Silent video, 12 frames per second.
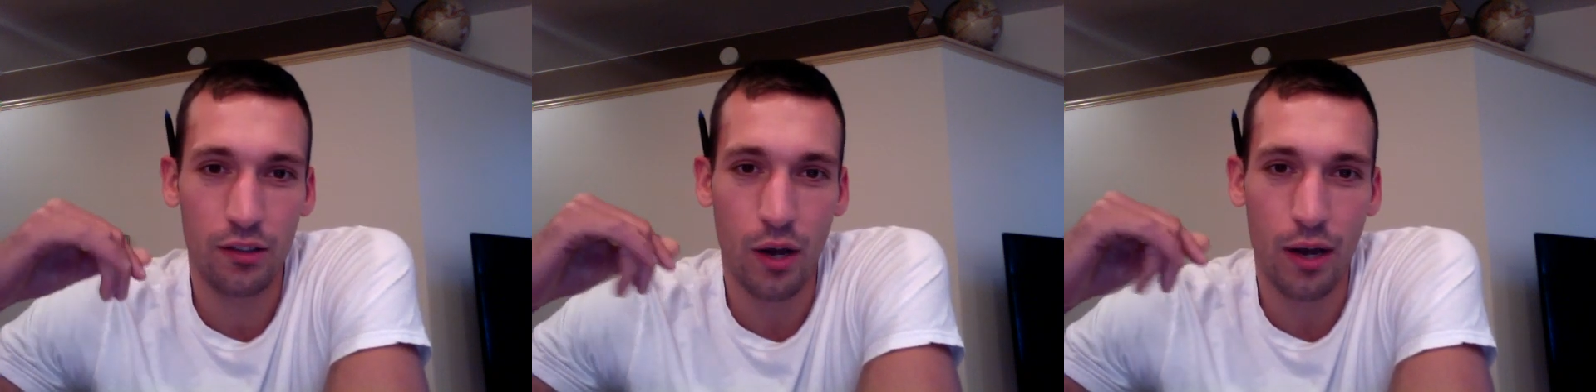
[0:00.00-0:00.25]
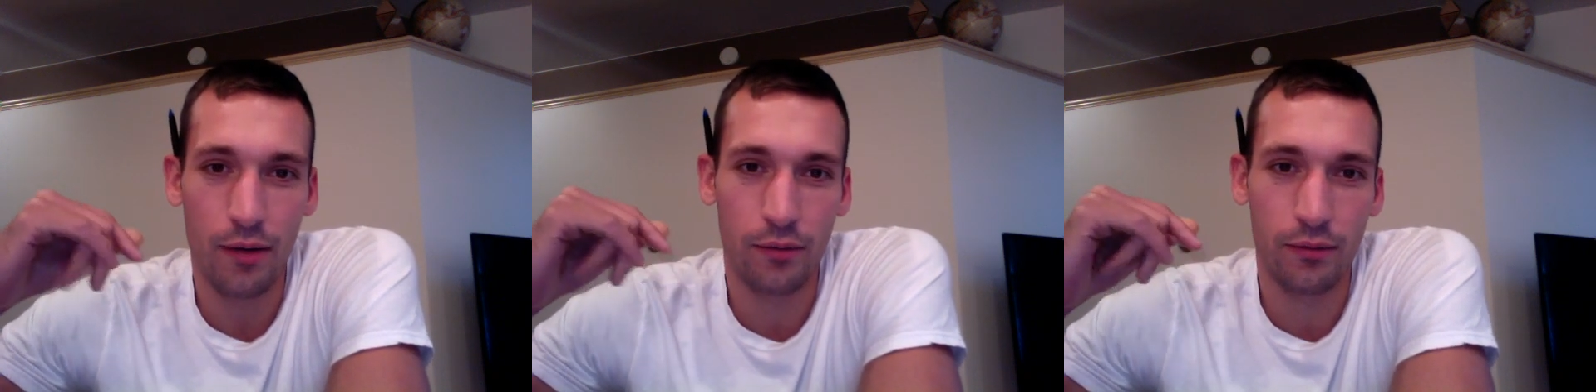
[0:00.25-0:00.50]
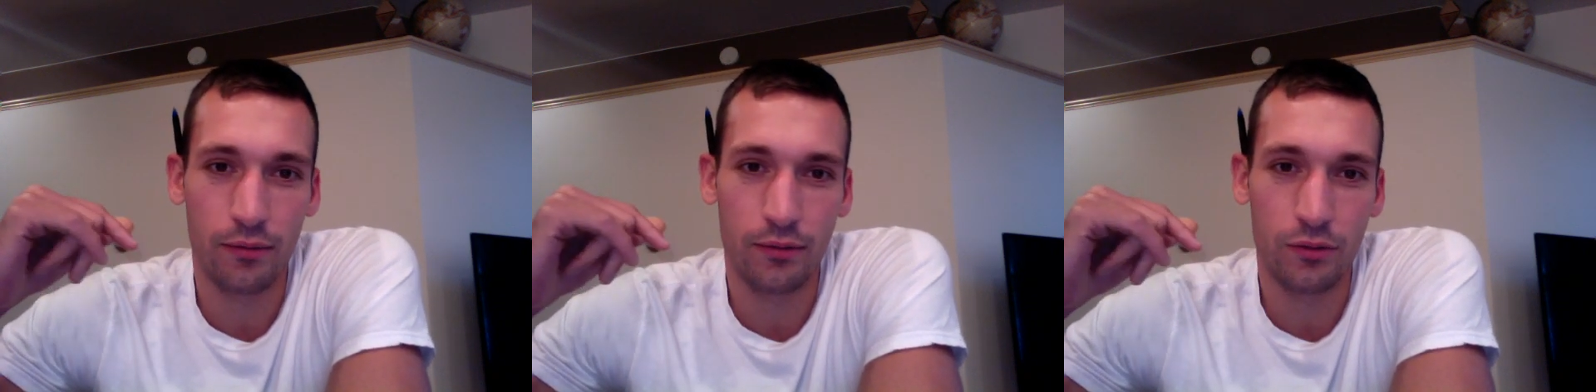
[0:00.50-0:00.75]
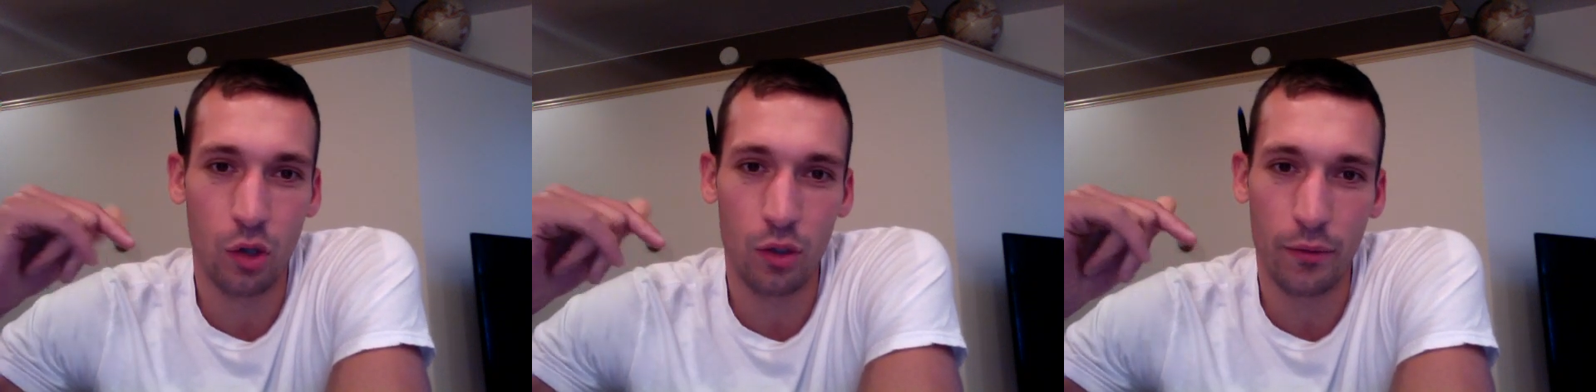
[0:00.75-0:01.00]
I
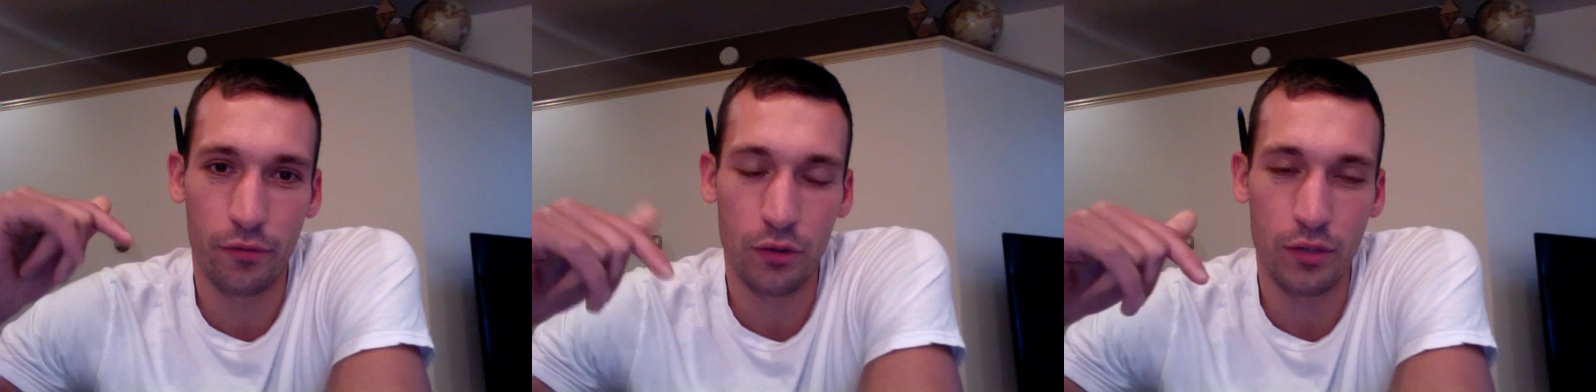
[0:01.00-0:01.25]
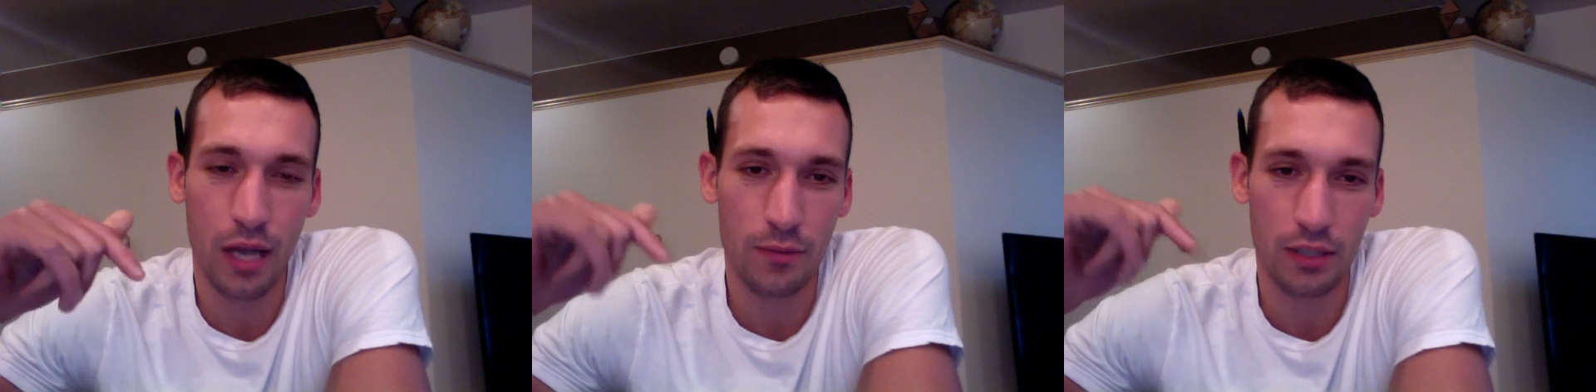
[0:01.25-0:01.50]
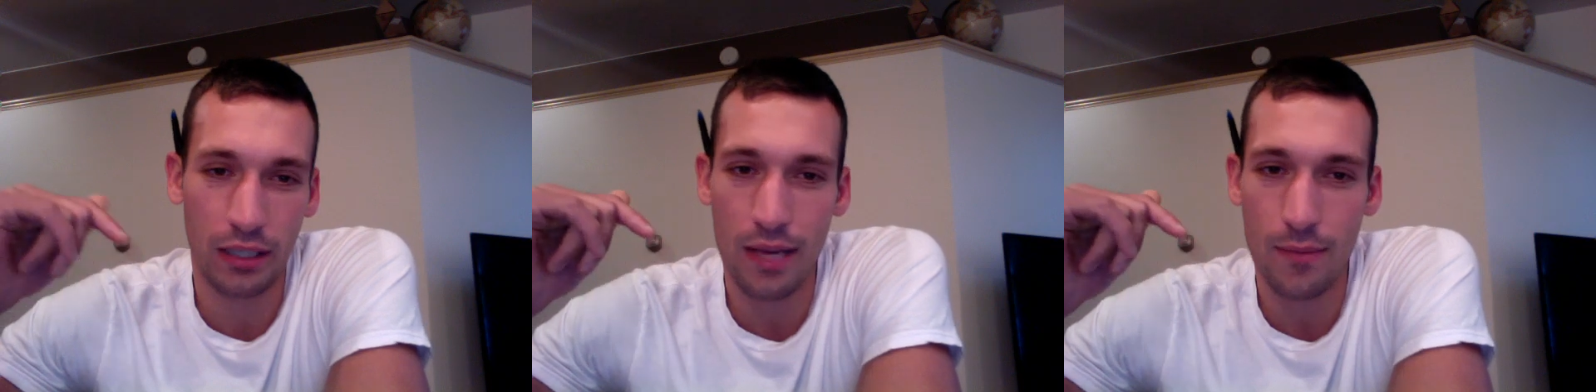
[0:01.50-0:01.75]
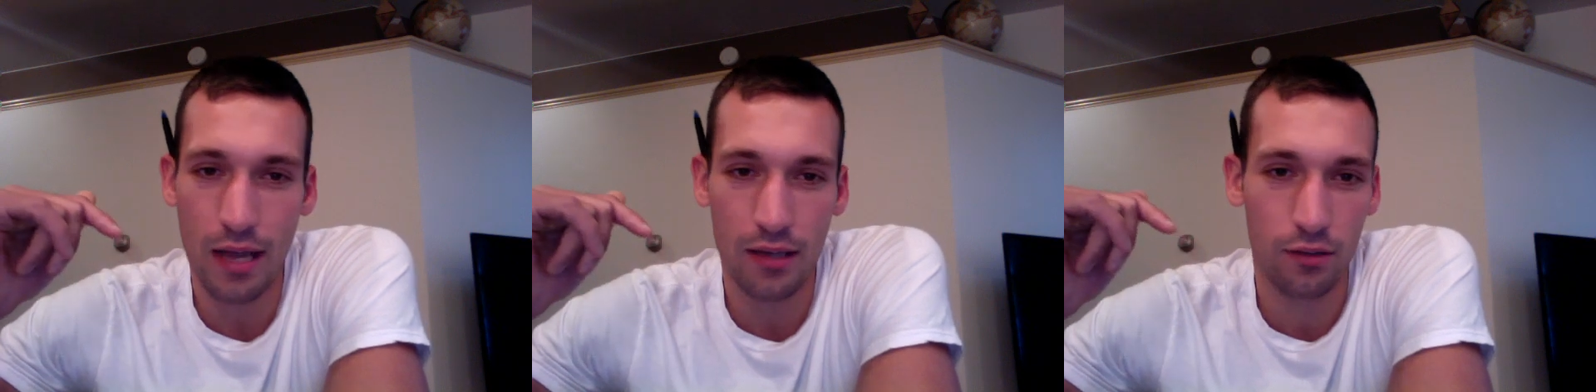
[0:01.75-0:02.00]
told him a few times like, hey
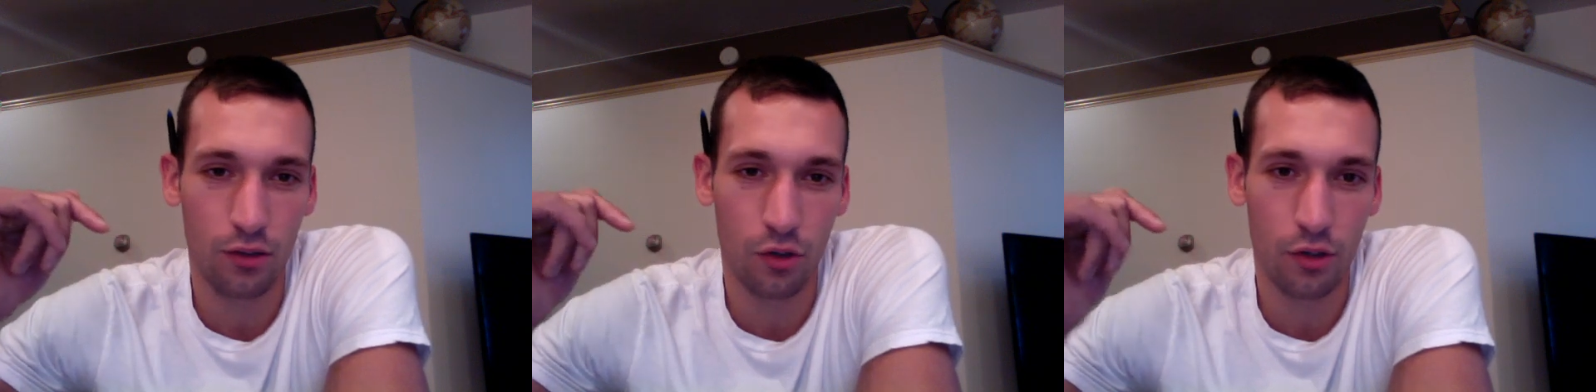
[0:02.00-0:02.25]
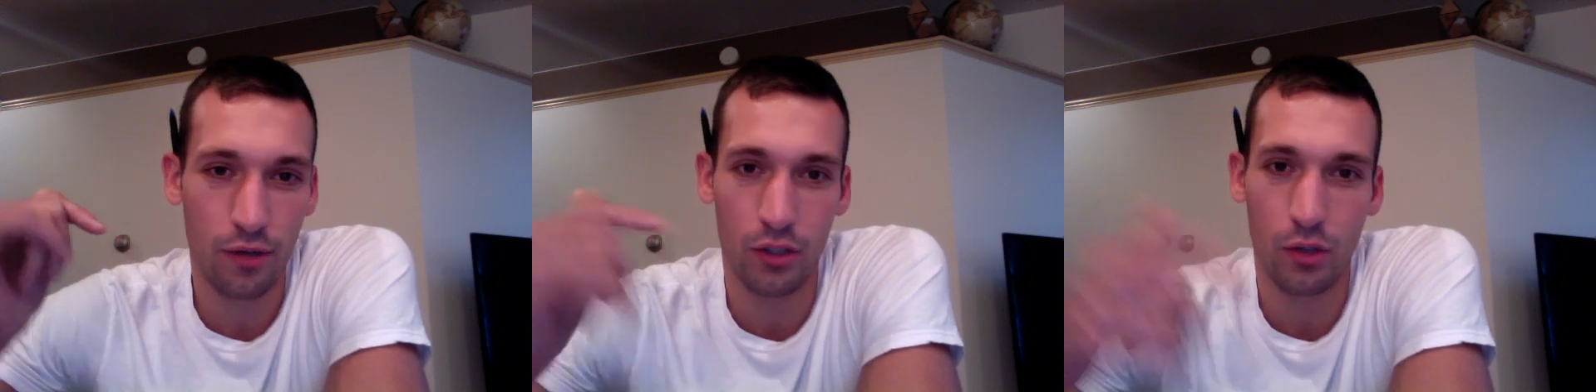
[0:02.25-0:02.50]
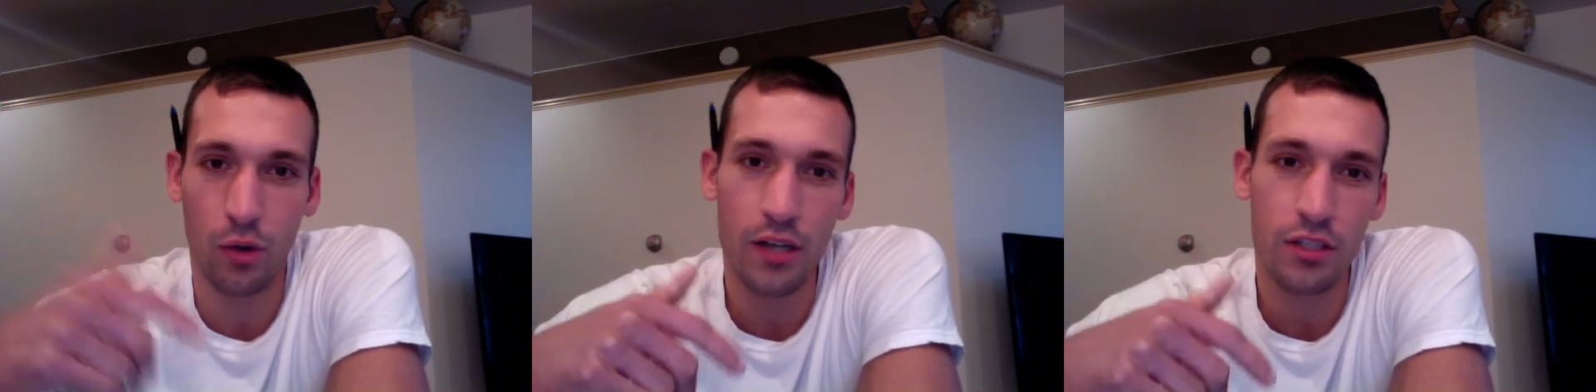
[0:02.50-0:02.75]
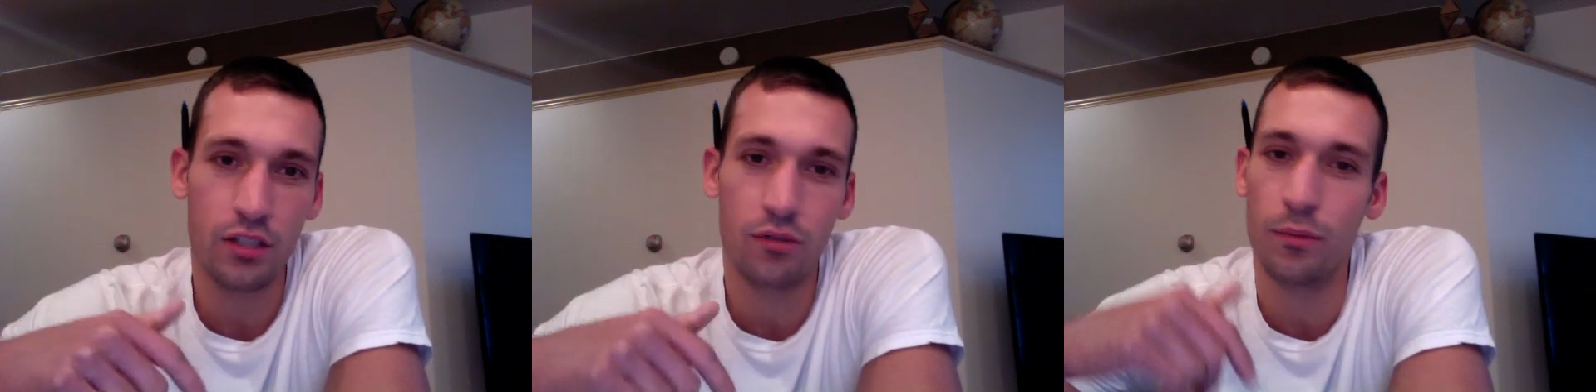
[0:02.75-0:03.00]
man, do you have any
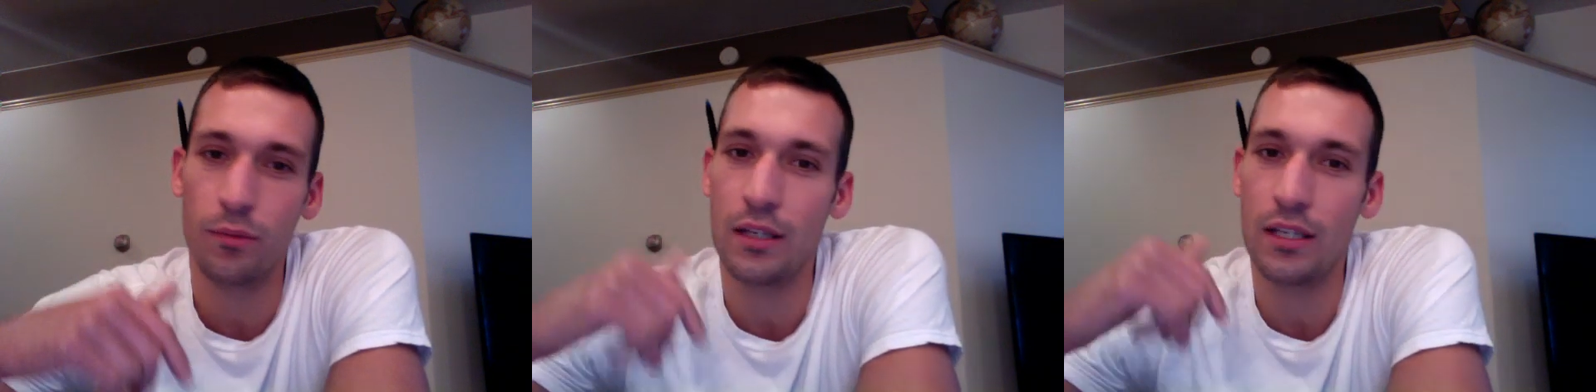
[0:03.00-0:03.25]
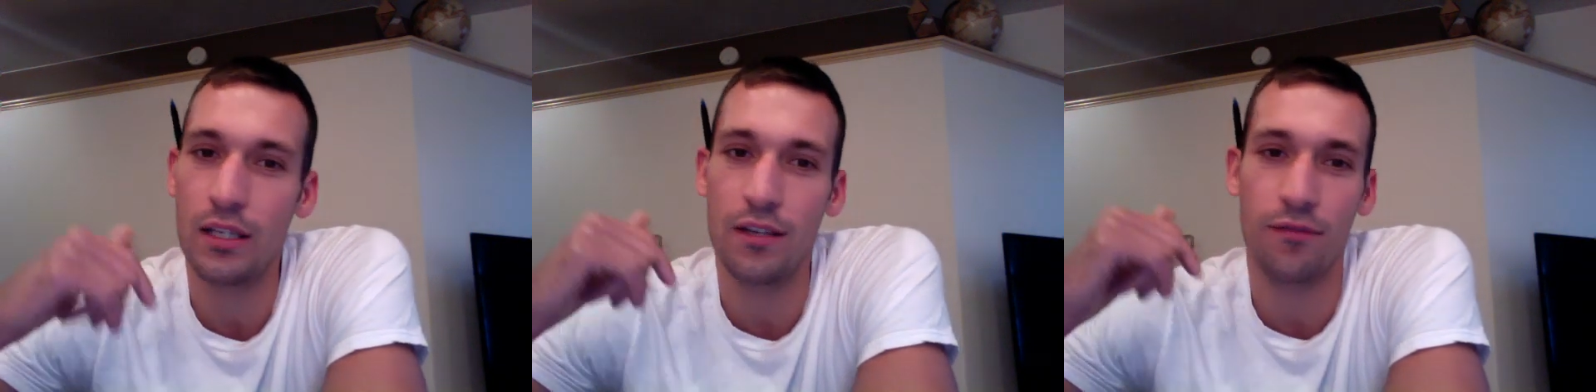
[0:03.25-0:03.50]
questions for me?